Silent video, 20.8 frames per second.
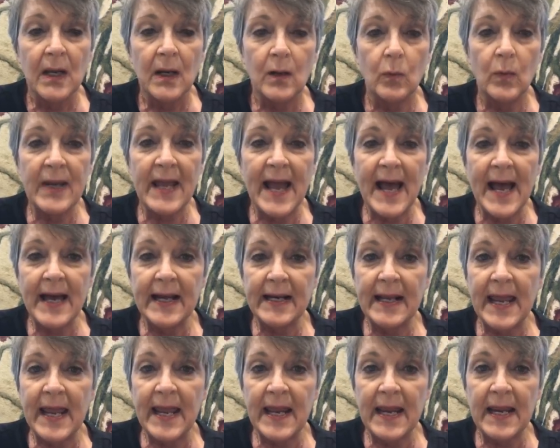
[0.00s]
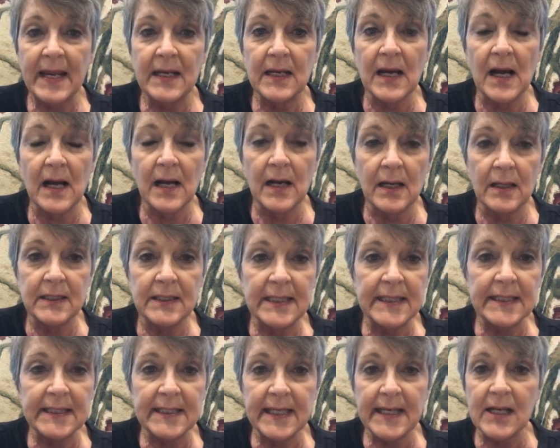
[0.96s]
we had a
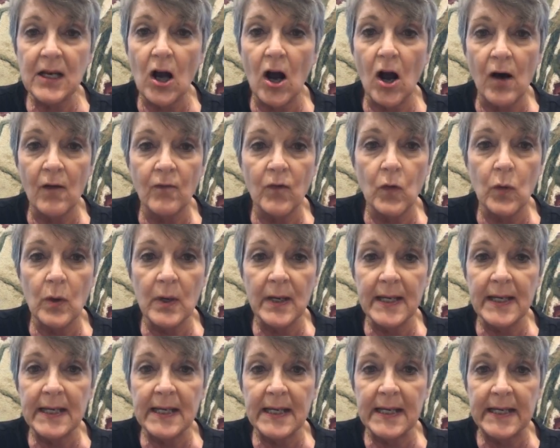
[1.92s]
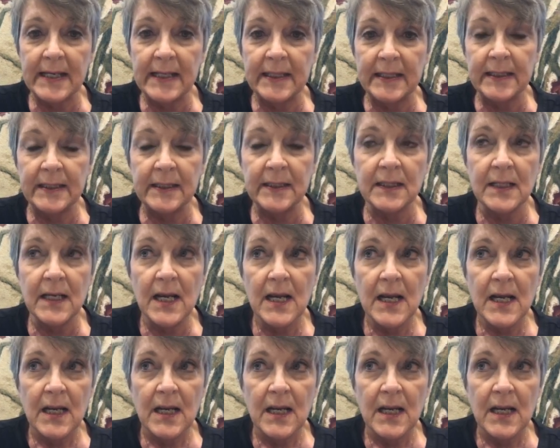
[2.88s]
DC convoy in